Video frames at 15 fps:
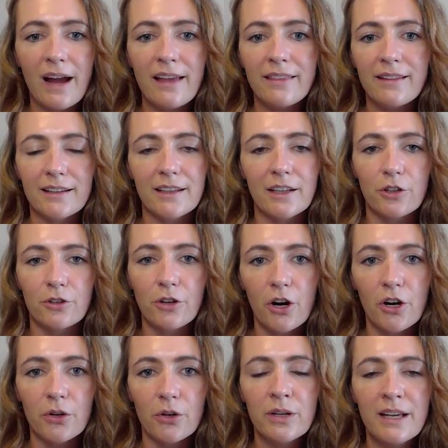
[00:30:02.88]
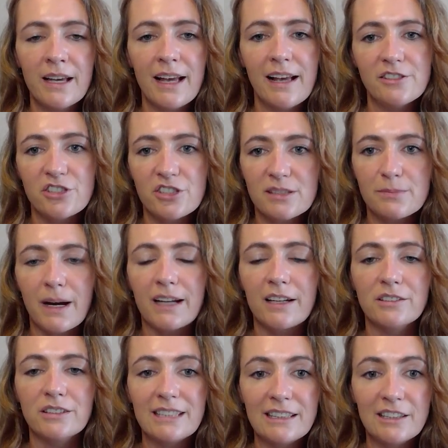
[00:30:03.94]
way that it can grow is just by
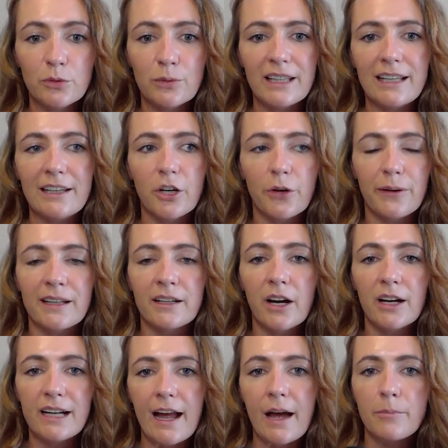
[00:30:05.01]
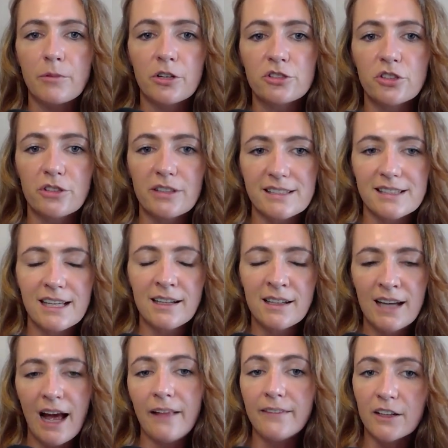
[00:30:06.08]
continually going, okay, I'm going to do this
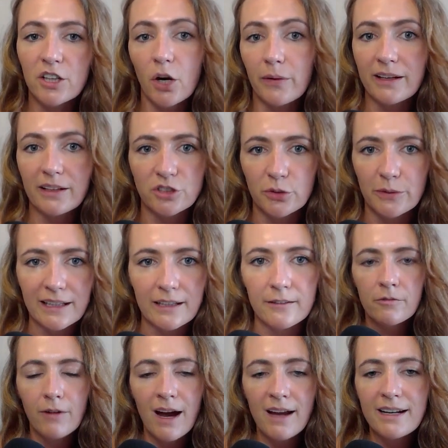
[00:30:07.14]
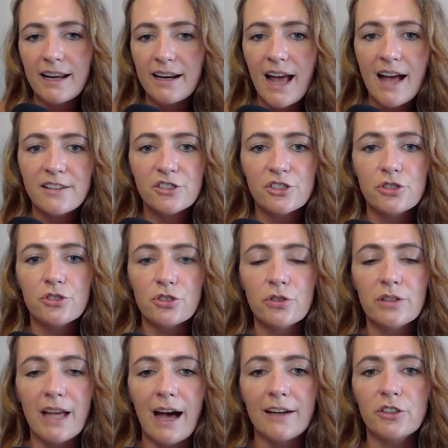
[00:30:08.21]
thing, and then going and doing it, right? And as you
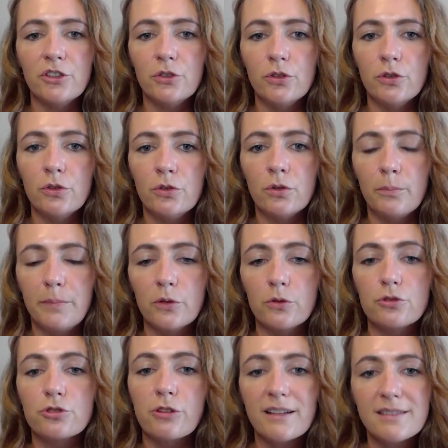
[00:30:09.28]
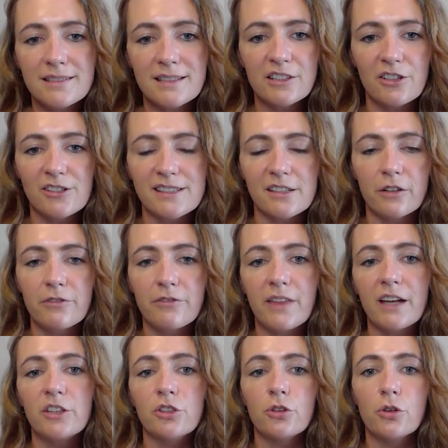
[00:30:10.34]
do that, you build trust in yourself
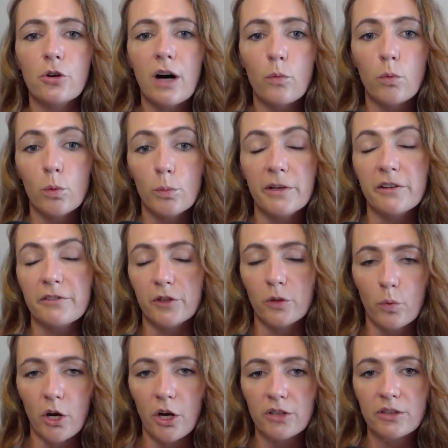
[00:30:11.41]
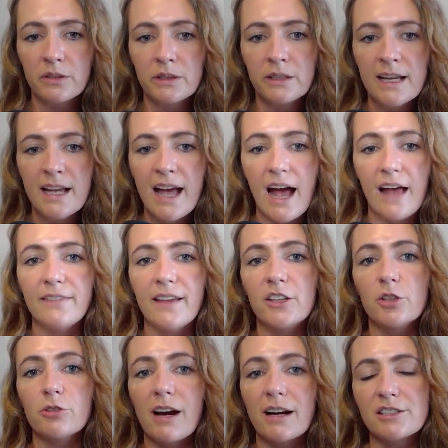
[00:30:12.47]
that you're a woman of your word and
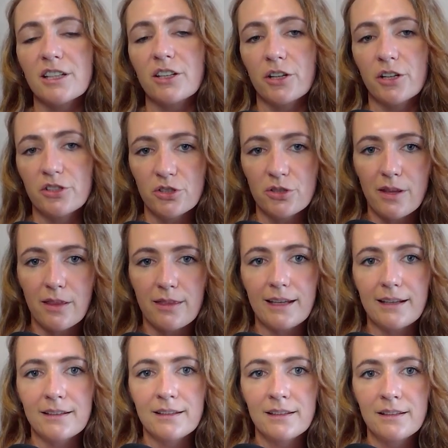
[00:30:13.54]
that you're actually going to do the thing.